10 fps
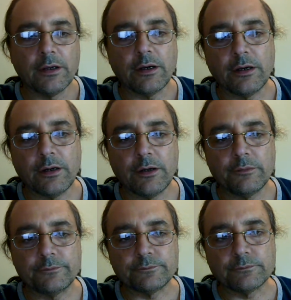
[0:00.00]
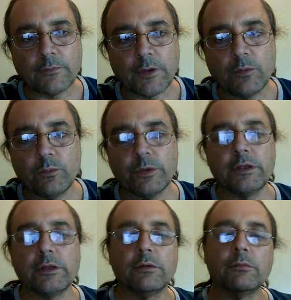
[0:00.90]

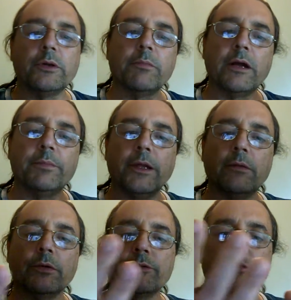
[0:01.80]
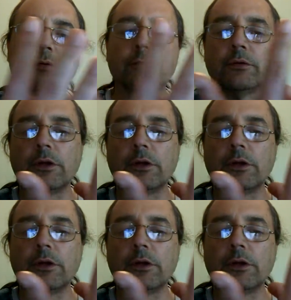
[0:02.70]
we might be able to